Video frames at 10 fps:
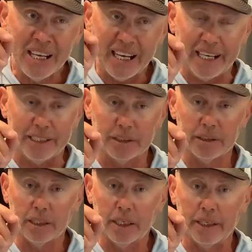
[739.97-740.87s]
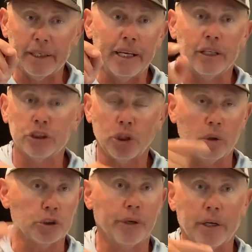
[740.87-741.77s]
and it'll start
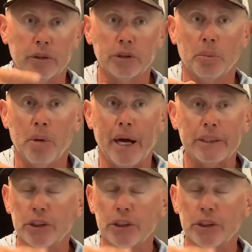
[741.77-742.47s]
triggering some bites.